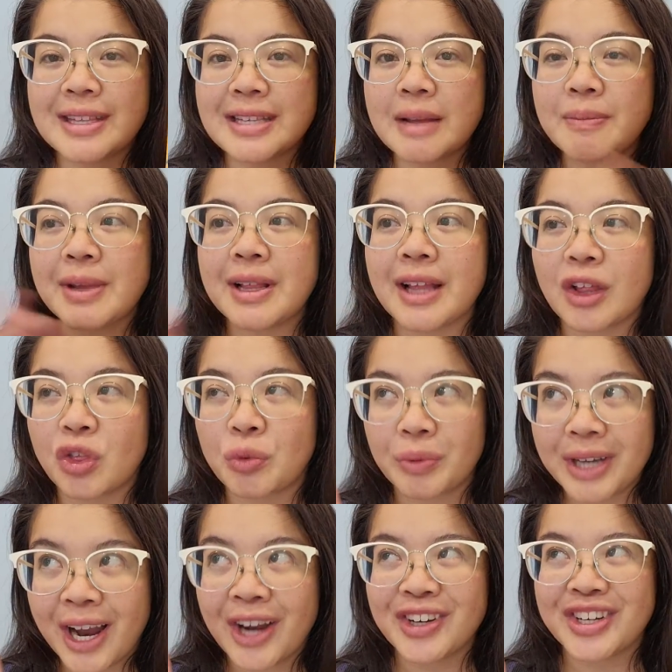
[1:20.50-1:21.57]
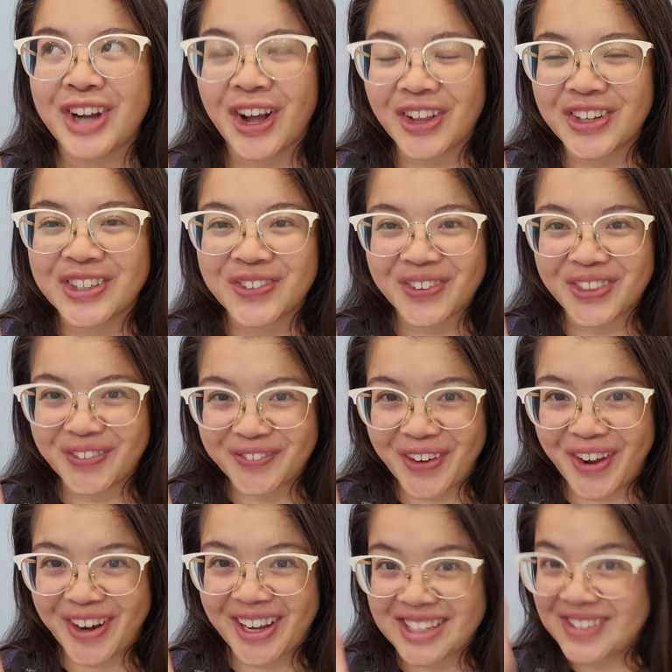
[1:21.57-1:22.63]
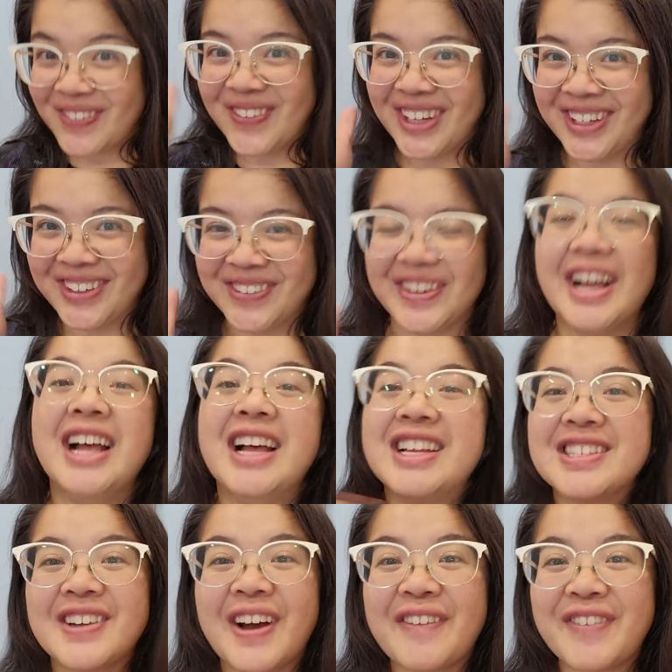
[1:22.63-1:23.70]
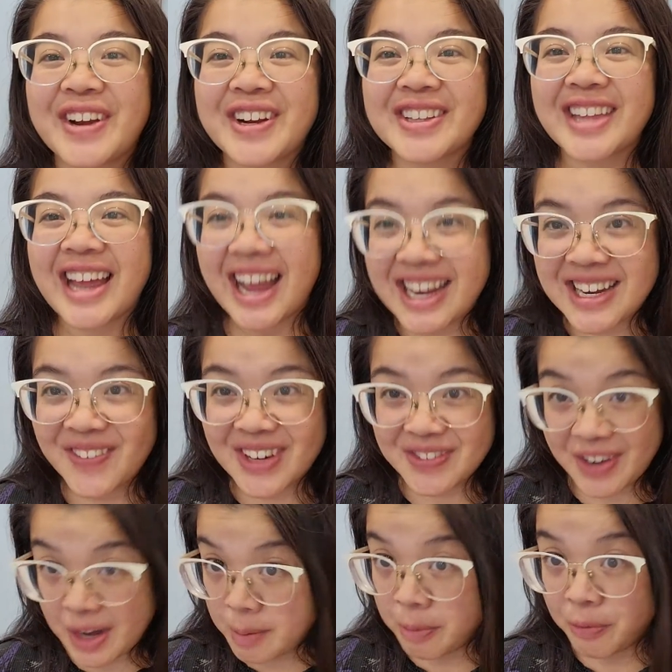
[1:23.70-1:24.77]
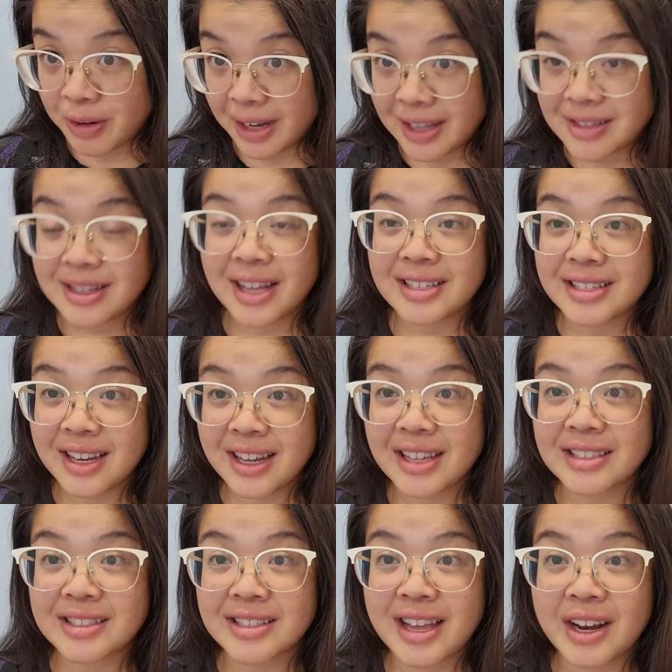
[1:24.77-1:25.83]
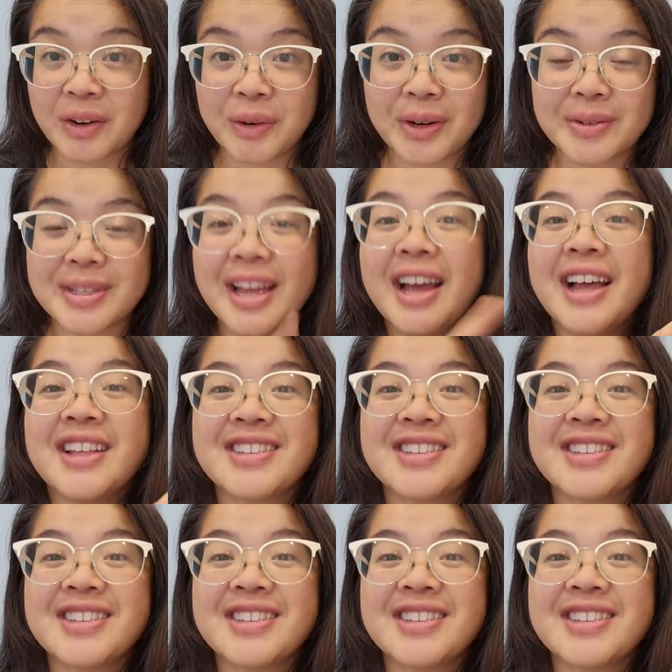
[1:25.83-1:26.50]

they sent me like $300 worth of products. Woohoo! So I figured that I need to wash my hair before dance class today because it's kind of gross.